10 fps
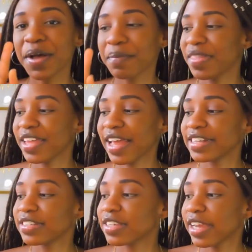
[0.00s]
But then I
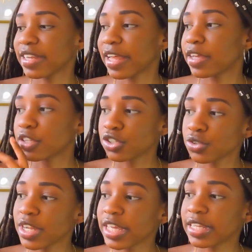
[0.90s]
just write like due
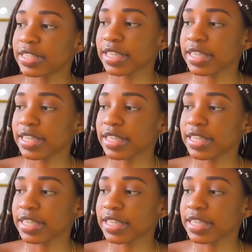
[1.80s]
dates.